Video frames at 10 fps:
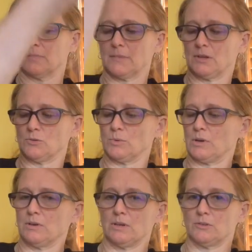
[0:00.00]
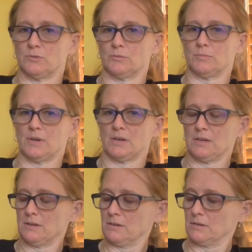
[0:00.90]
as well as my
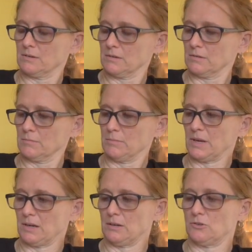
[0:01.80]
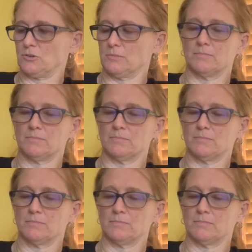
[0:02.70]
bandage.